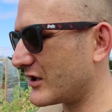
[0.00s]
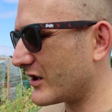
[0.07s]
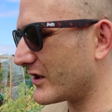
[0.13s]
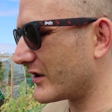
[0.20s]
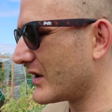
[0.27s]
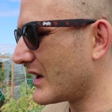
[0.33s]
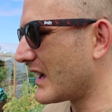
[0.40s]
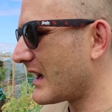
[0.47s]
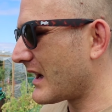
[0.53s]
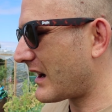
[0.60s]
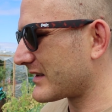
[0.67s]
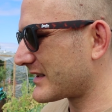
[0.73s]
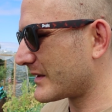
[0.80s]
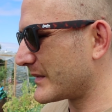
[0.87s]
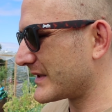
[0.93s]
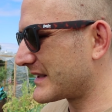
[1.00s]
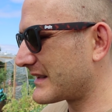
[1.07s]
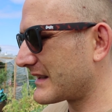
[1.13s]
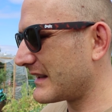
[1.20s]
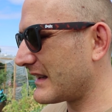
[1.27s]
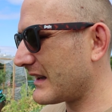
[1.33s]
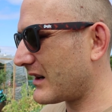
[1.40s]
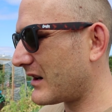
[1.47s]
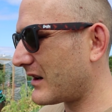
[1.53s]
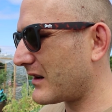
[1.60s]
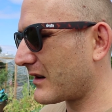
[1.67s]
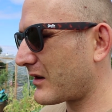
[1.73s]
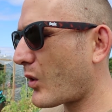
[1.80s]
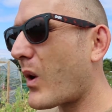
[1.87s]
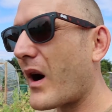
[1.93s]
You know, our summers
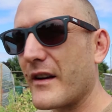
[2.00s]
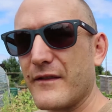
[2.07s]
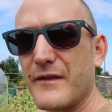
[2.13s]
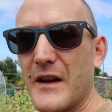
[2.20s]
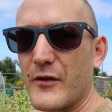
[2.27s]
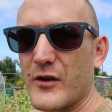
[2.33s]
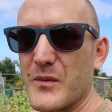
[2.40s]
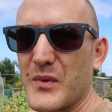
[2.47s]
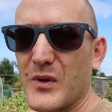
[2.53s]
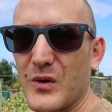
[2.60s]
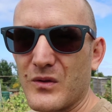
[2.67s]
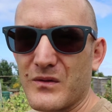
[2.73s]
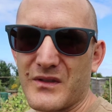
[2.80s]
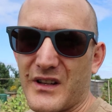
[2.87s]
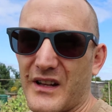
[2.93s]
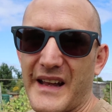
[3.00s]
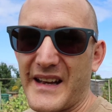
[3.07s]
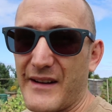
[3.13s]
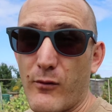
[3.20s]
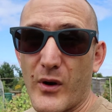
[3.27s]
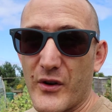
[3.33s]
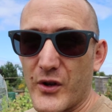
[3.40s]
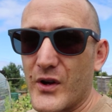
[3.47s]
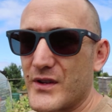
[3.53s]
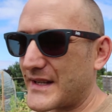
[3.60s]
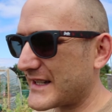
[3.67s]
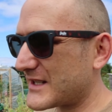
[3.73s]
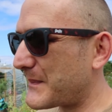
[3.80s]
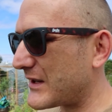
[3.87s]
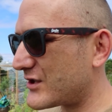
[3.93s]
are quite variable, and everyone knows
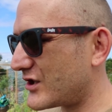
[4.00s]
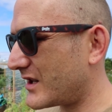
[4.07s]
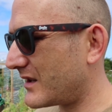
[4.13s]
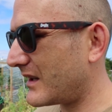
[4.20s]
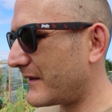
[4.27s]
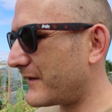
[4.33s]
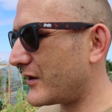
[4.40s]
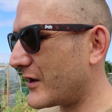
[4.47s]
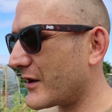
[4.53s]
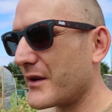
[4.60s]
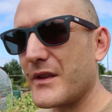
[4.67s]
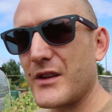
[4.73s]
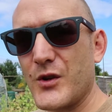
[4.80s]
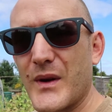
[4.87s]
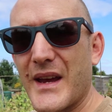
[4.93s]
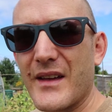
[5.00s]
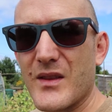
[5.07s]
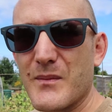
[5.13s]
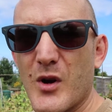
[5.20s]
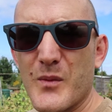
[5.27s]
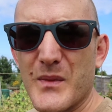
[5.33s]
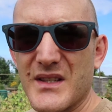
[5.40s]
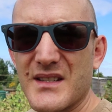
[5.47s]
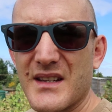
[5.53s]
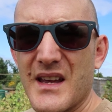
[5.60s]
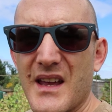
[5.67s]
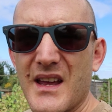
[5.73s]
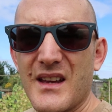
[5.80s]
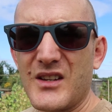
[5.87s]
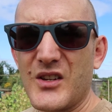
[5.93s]
that, especially if you're here in the UK at the moment.
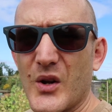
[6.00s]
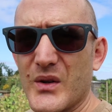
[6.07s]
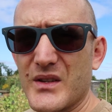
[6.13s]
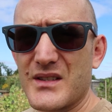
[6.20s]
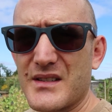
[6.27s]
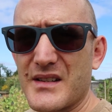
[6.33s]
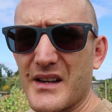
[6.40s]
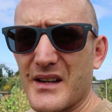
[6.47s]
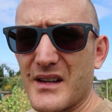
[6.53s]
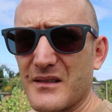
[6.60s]
You know, it's